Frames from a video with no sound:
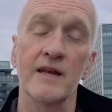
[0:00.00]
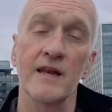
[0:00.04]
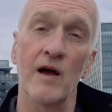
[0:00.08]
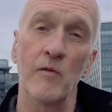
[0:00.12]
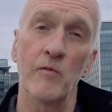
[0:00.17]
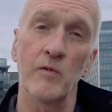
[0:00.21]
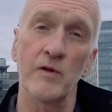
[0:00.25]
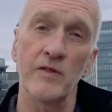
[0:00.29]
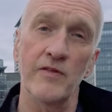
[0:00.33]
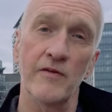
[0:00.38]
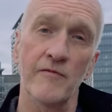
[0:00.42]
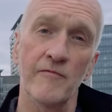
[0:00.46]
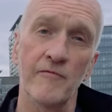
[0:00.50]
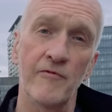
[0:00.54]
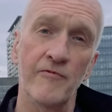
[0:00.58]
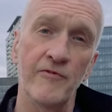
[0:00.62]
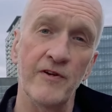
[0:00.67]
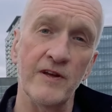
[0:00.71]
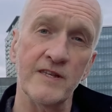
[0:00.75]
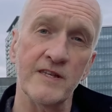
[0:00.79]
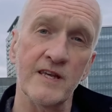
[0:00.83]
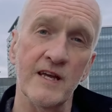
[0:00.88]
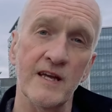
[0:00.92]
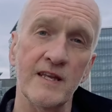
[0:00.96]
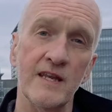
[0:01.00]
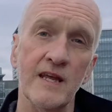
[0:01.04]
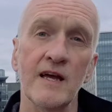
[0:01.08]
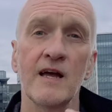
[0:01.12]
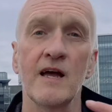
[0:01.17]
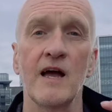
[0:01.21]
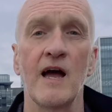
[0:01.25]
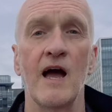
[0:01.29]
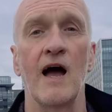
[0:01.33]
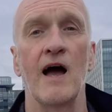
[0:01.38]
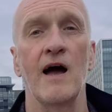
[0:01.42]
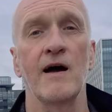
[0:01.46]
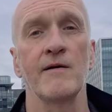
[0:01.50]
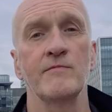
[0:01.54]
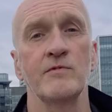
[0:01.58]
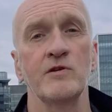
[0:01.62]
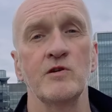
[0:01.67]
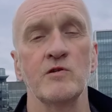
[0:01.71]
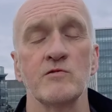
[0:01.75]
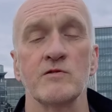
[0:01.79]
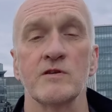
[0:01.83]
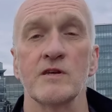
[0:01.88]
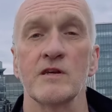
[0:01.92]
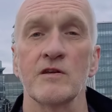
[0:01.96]
And with them fitted I'm
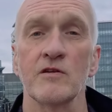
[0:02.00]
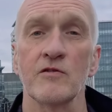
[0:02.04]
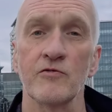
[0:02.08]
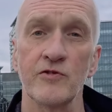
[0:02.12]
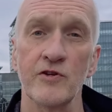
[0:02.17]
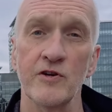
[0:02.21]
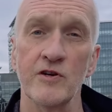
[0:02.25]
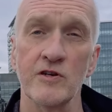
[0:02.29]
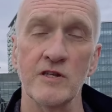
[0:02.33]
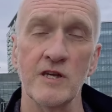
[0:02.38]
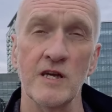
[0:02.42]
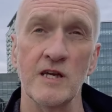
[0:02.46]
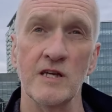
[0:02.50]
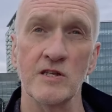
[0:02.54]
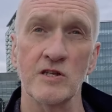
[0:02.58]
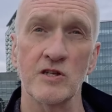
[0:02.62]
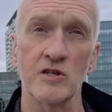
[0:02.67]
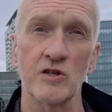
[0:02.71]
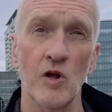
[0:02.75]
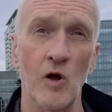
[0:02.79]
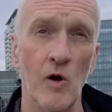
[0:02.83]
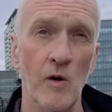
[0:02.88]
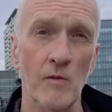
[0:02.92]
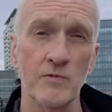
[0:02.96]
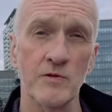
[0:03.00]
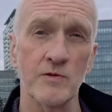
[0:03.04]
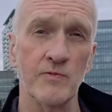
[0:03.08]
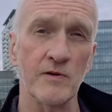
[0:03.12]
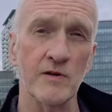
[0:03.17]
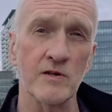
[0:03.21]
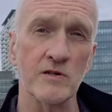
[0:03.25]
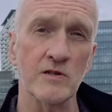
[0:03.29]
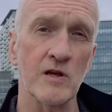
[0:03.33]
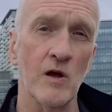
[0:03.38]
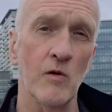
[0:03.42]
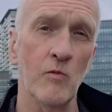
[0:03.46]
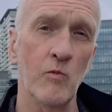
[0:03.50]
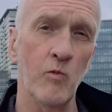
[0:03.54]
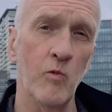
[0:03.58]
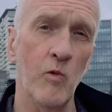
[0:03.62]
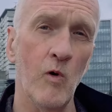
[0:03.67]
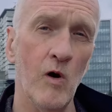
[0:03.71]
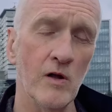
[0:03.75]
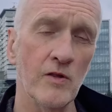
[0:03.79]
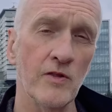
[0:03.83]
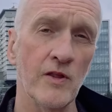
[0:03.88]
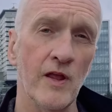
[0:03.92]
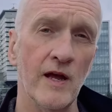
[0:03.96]
using 13 stops because I
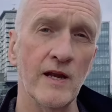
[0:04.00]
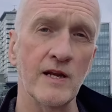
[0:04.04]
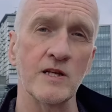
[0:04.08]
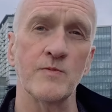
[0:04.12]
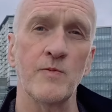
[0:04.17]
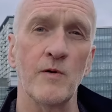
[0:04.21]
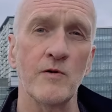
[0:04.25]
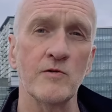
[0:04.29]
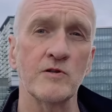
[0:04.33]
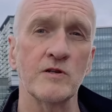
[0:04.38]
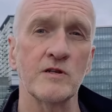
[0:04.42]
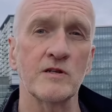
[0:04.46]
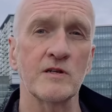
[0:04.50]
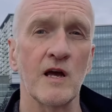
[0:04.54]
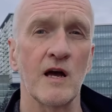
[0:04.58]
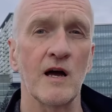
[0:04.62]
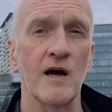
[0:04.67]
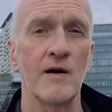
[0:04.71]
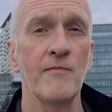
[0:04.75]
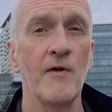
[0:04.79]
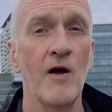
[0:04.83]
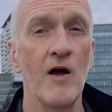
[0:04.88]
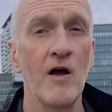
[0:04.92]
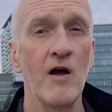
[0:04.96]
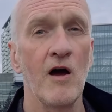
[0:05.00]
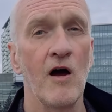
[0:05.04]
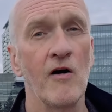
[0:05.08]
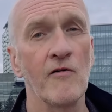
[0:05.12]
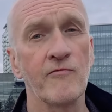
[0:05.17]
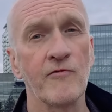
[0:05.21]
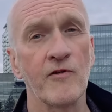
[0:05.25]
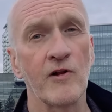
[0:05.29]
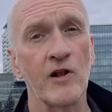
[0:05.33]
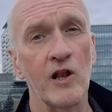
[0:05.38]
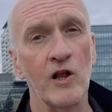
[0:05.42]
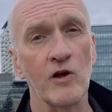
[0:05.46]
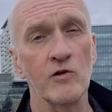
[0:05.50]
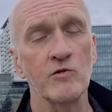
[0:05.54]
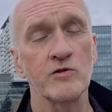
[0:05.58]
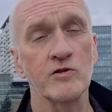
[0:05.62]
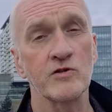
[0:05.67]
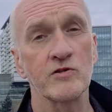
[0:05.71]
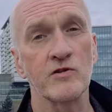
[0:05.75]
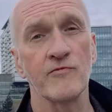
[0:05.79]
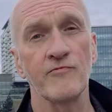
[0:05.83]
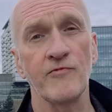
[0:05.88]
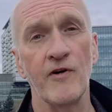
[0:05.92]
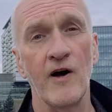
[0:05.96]
want an exposure time of
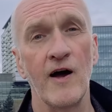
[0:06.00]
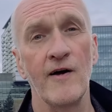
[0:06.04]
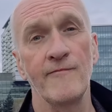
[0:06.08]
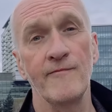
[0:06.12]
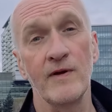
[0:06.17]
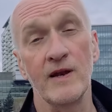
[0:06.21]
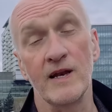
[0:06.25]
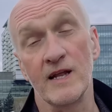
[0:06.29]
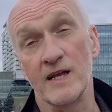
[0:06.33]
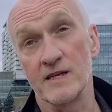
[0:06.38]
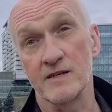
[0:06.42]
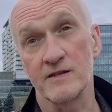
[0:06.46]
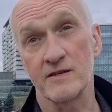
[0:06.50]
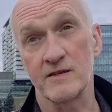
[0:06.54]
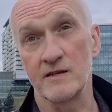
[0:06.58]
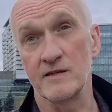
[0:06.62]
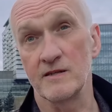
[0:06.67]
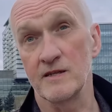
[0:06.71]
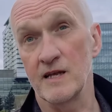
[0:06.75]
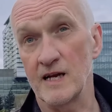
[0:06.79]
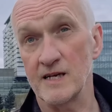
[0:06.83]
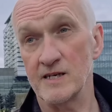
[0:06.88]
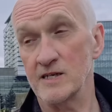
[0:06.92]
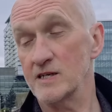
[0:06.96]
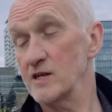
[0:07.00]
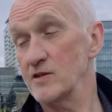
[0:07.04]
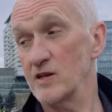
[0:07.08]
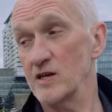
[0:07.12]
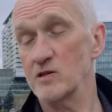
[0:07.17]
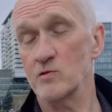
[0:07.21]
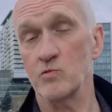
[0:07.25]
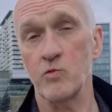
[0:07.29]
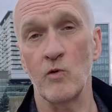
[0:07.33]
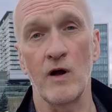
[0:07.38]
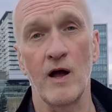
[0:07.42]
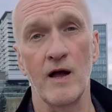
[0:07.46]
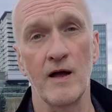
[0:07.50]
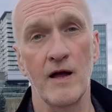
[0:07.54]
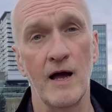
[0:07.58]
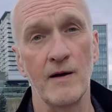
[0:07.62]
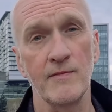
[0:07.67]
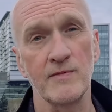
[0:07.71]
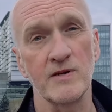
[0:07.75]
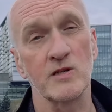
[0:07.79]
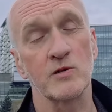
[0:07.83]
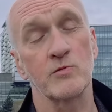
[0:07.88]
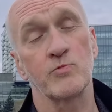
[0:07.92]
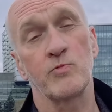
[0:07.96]
close to five minutes and actually that's what
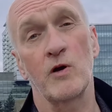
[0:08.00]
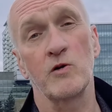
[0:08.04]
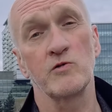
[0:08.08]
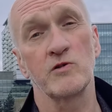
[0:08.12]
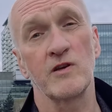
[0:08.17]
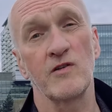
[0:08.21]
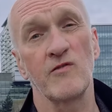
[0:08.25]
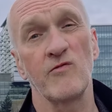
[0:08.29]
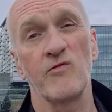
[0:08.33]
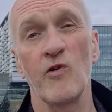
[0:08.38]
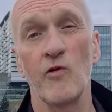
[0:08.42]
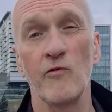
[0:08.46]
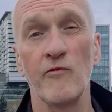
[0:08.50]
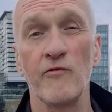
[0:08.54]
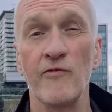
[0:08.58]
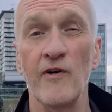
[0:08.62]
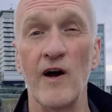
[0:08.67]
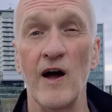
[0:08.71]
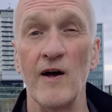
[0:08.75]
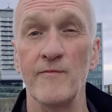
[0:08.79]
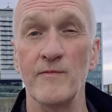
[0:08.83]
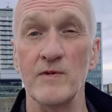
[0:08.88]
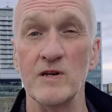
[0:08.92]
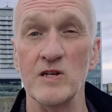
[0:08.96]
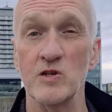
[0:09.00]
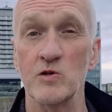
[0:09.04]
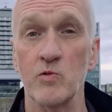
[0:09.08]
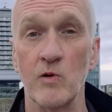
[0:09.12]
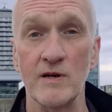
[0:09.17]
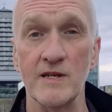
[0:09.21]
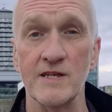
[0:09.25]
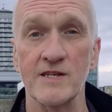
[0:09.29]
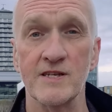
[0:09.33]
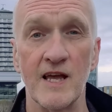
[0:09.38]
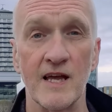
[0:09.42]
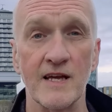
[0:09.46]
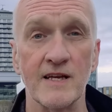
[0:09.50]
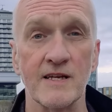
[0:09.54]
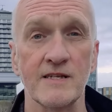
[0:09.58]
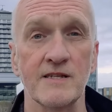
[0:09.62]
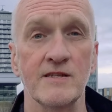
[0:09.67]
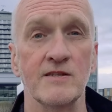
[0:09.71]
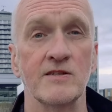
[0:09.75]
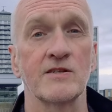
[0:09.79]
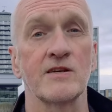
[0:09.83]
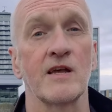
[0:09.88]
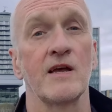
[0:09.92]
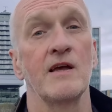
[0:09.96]
I'm exposing for five minutes 20
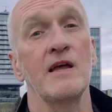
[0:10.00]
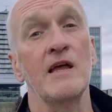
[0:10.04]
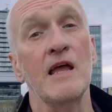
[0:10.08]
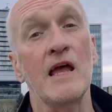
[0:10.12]
seconds